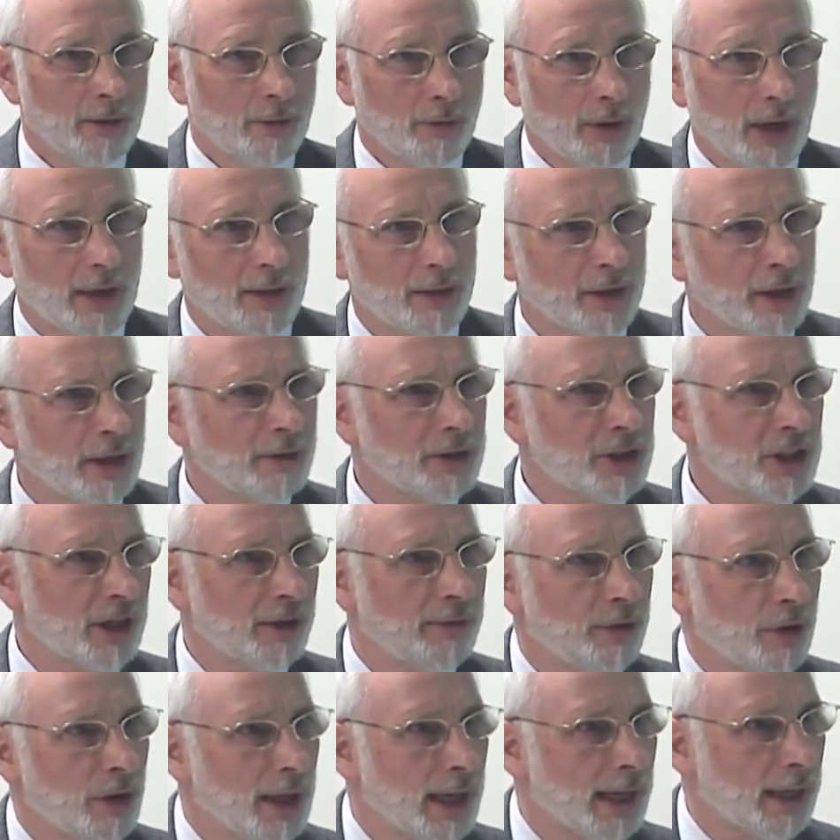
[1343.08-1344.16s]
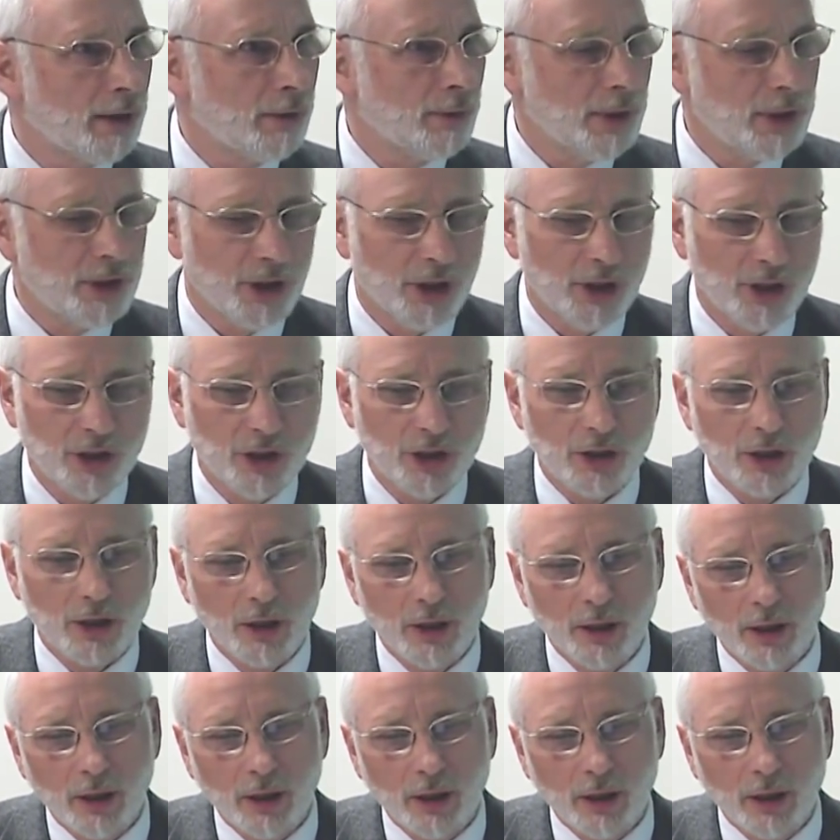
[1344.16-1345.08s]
rather than several languages,